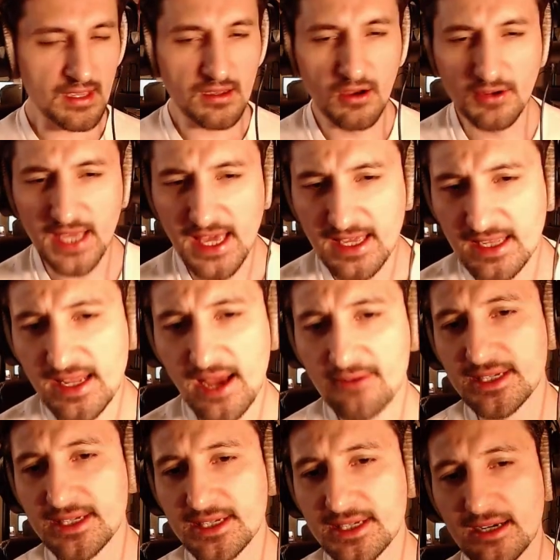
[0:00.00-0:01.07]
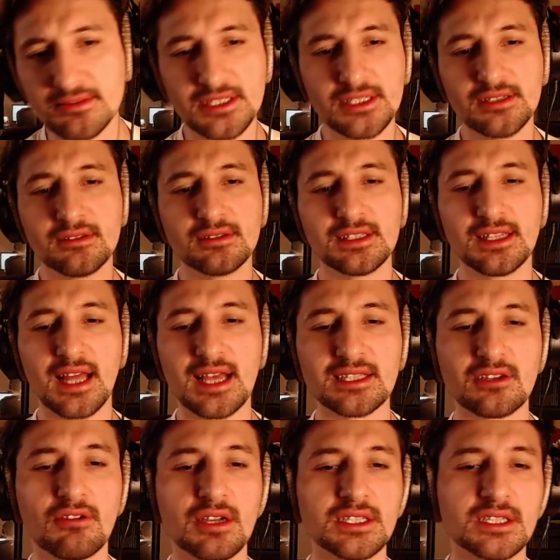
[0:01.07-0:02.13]
Okay, and now we come to the last
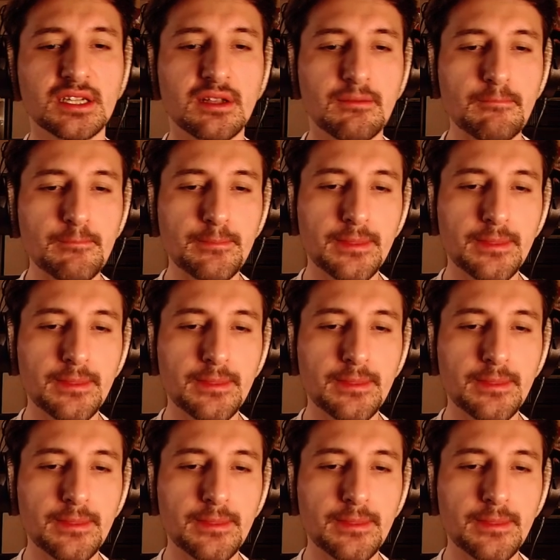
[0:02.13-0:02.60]
question.